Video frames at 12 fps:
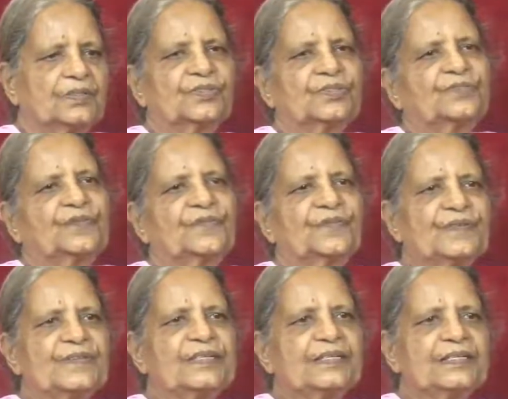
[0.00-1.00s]
so for
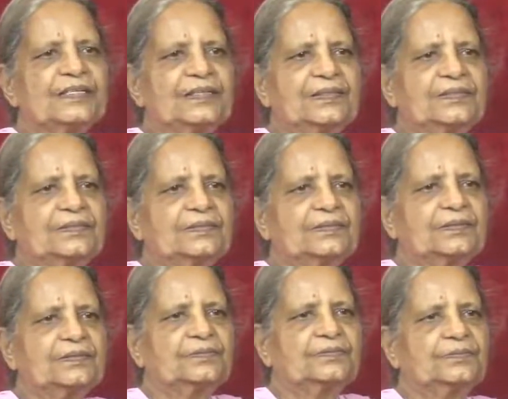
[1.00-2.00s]
physical,
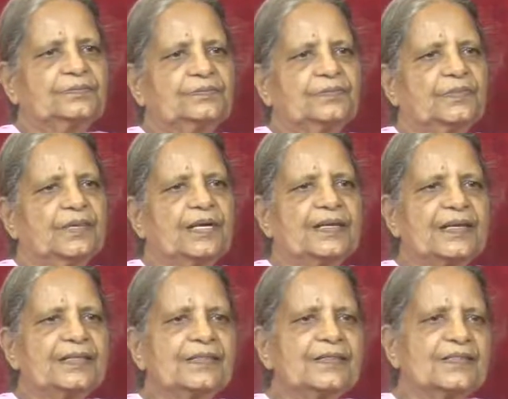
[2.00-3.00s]

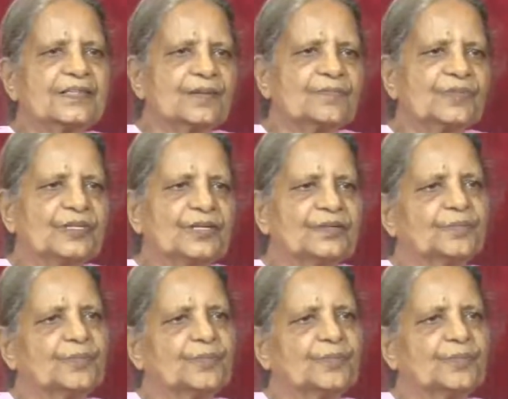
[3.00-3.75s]
again the same thing,